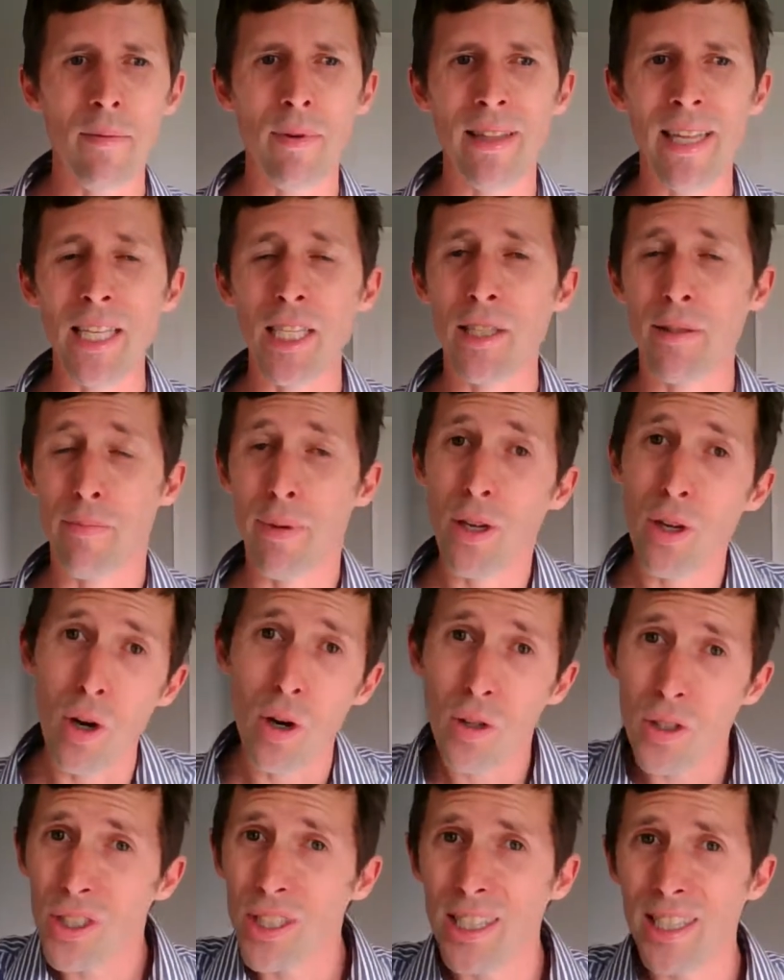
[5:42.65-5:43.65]
And that's
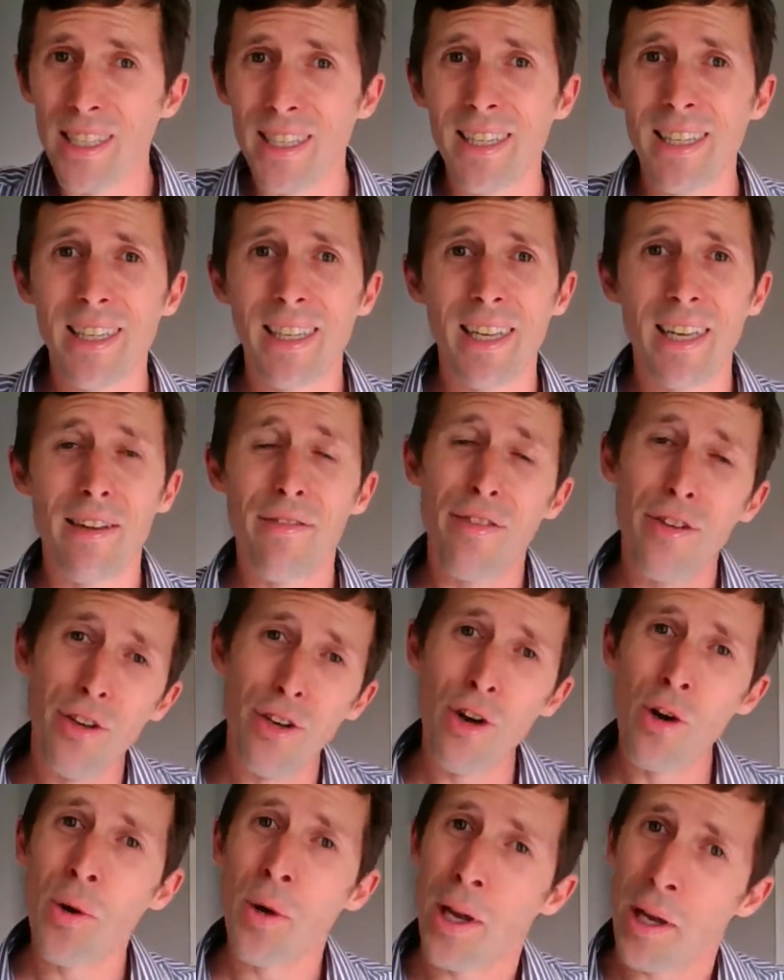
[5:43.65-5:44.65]
because if you
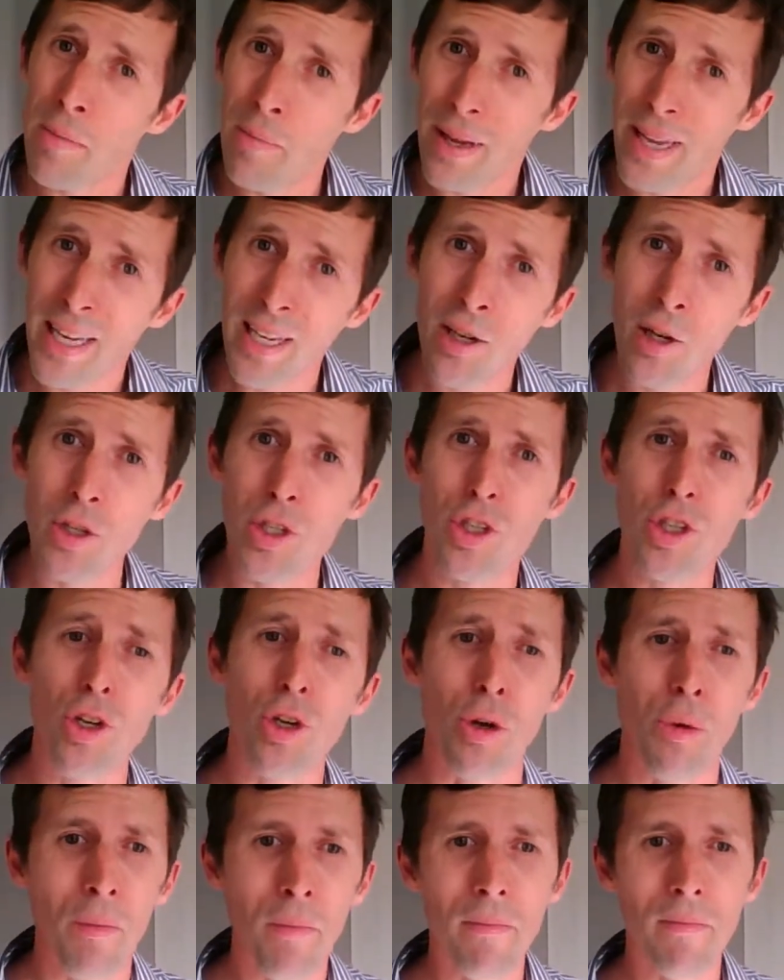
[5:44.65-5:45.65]
know him, he knows you.